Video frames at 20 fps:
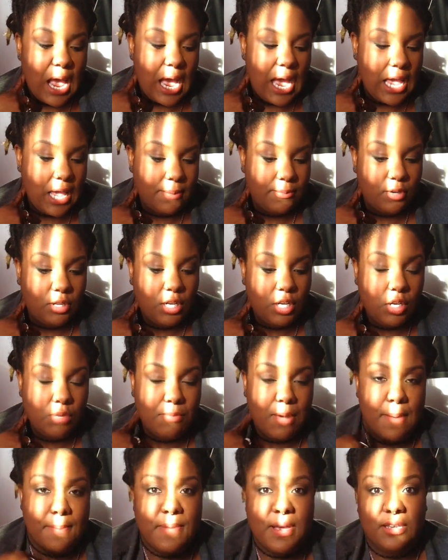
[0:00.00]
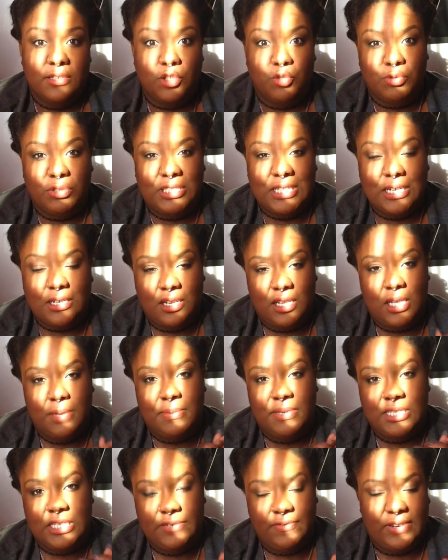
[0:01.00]
I am going to do my best to reach out to them
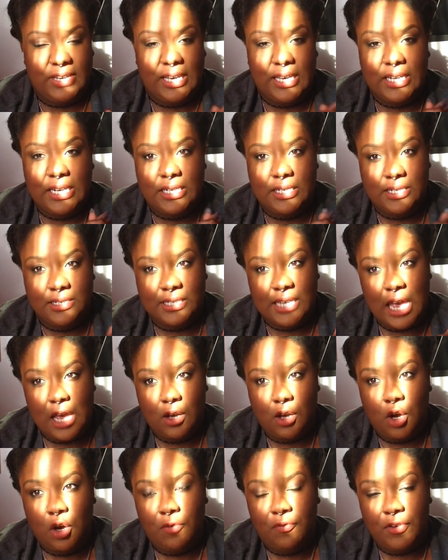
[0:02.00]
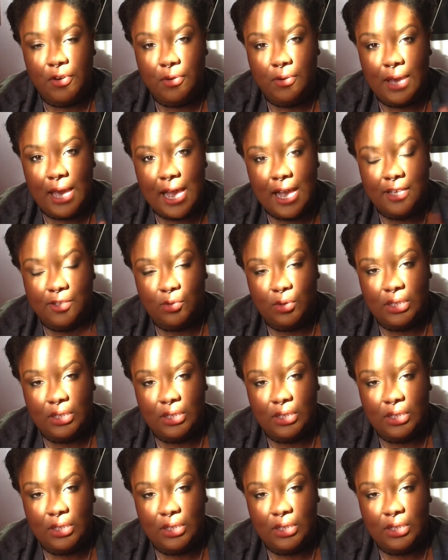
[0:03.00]
and see if I can get a discount code for you guys,